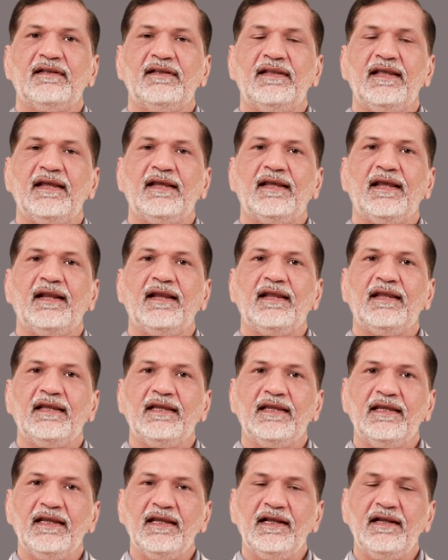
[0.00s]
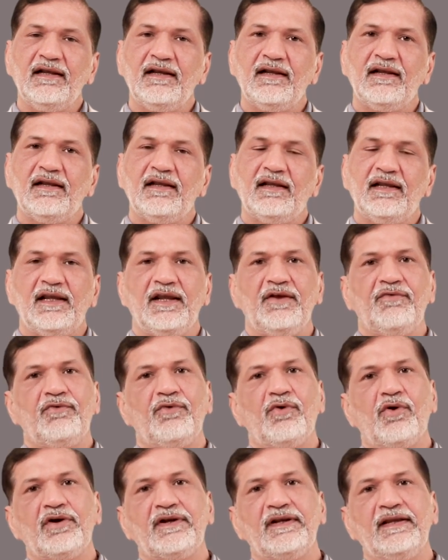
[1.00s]
they can heal.
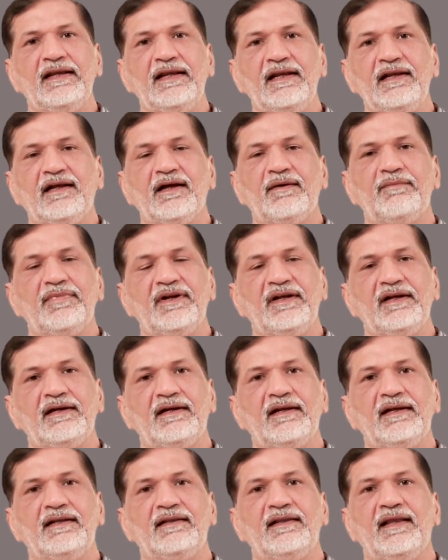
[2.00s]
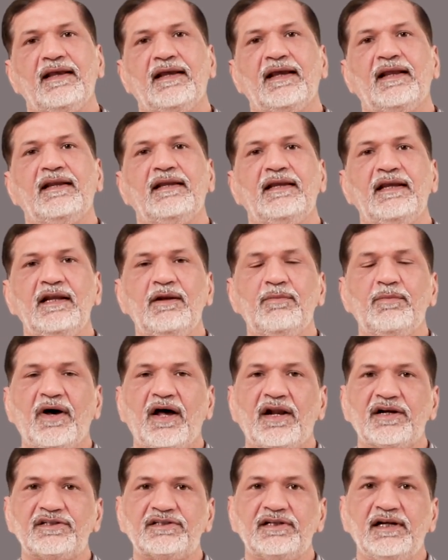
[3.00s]
If not heal completely, they can heal
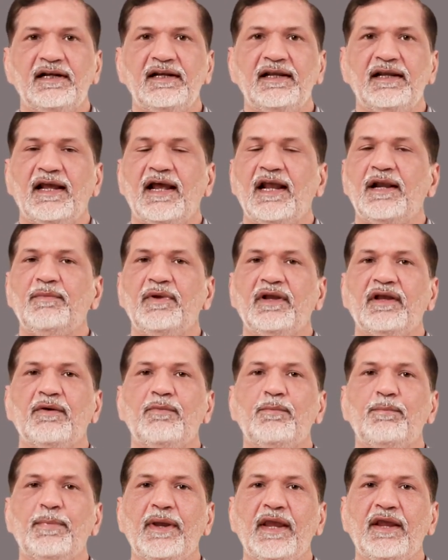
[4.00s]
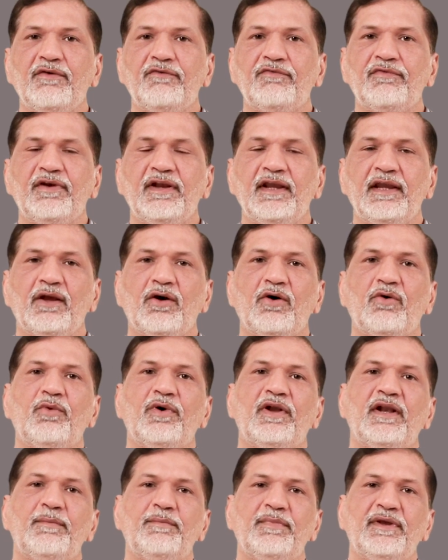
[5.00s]
partially and become pain-free
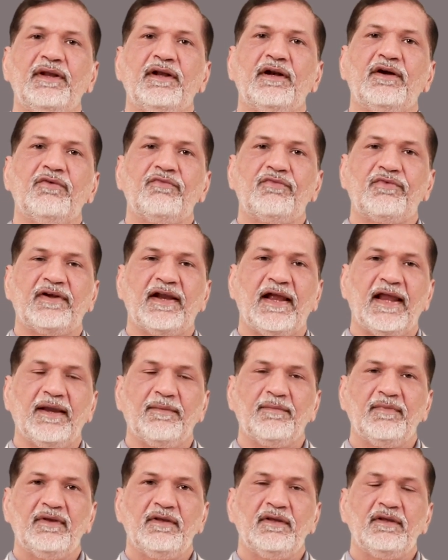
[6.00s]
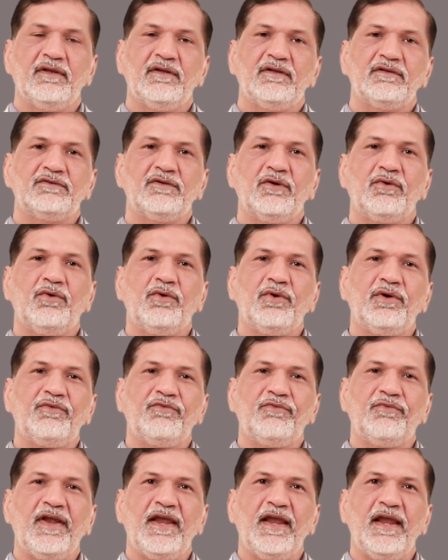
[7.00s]
over a period of time. So
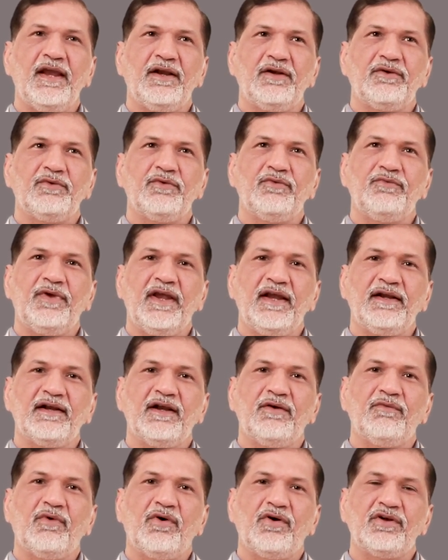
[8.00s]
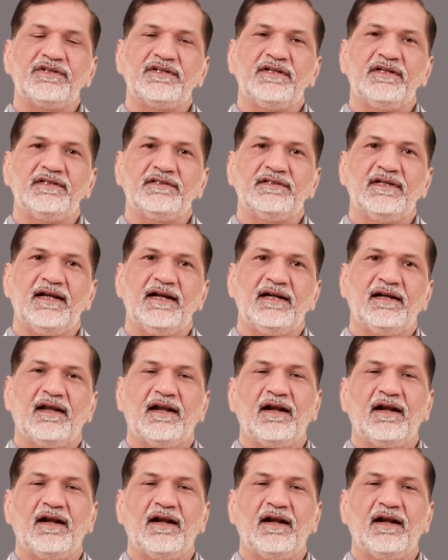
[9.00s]
good way to wait and watch is that